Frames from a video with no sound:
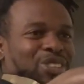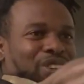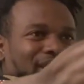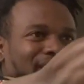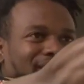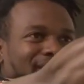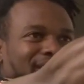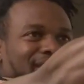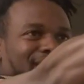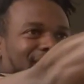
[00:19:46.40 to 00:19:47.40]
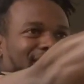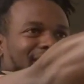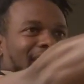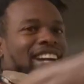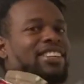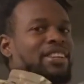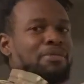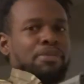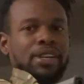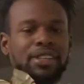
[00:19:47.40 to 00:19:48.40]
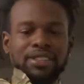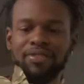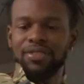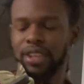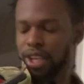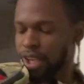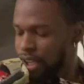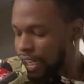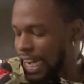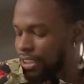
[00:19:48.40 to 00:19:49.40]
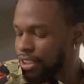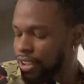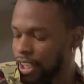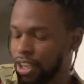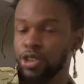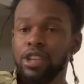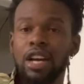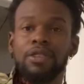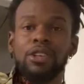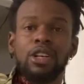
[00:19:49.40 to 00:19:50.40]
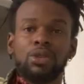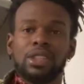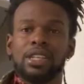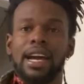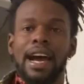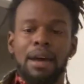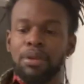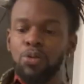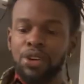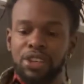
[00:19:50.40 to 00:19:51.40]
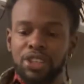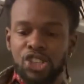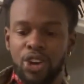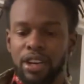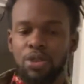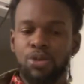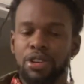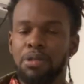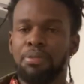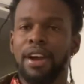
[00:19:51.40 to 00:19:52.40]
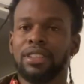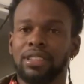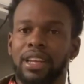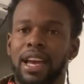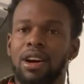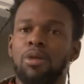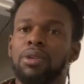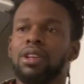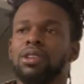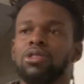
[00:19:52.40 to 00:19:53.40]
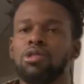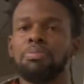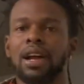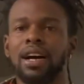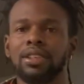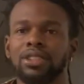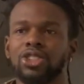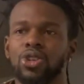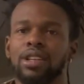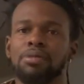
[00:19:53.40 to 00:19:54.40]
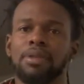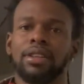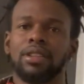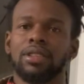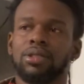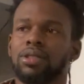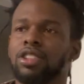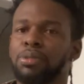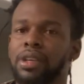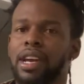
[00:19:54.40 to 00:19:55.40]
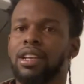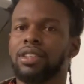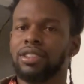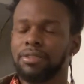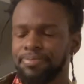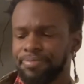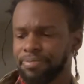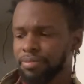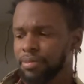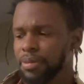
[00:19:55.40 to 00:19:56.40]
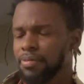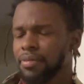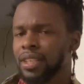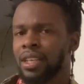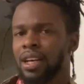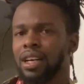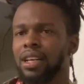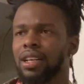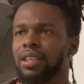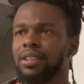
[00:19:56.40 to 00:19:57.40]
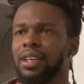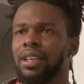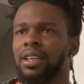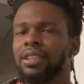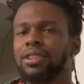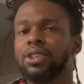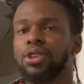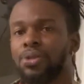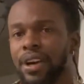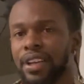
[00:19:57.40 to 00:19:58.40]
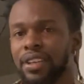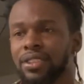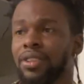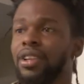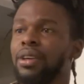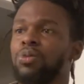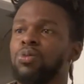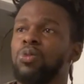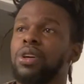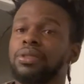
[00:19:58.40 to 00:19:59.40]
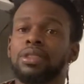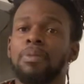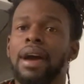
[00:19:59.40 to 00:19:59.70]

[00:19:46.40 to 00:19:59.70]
hand. I didn't, but that's the thing. You never know what's gonna happen. When you're training, when you're practicing at home, and then you apply these training methods or these mechanics to to the range, and then what if something